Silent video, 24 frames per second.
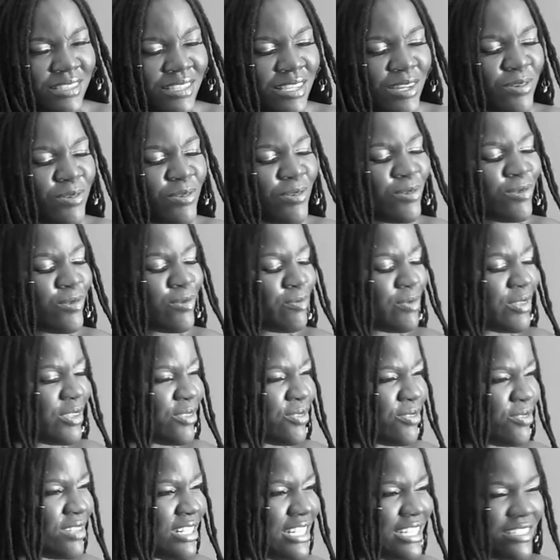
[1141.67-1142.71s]
that will be
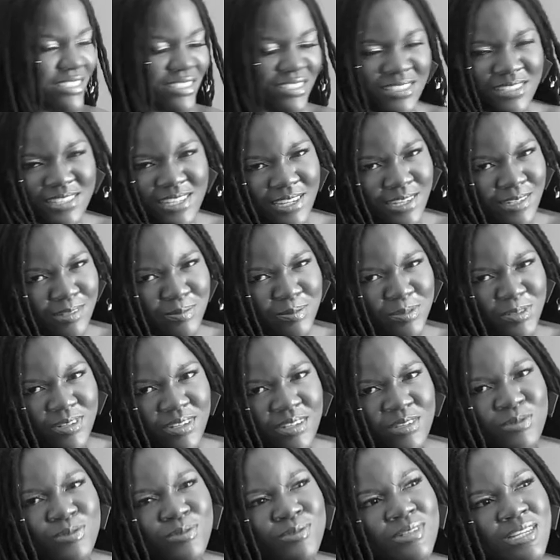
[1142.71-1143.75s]
fully sustainable
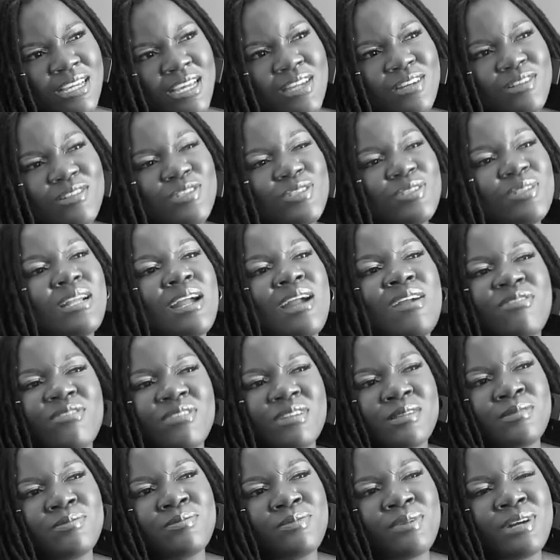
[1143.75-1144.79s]
and will cater to
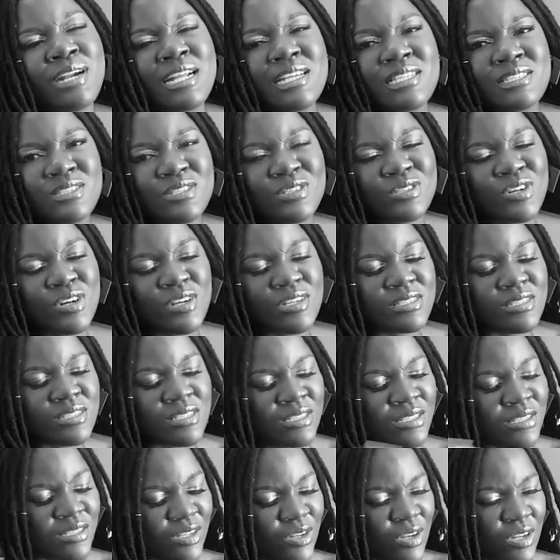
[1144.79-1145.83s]
African brands across
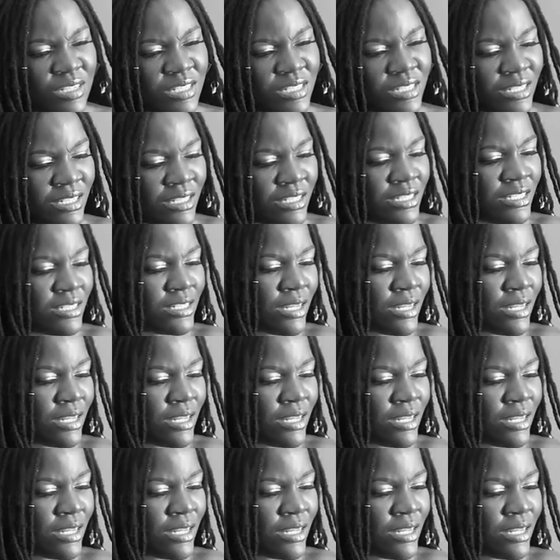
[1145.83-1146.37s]
the continent.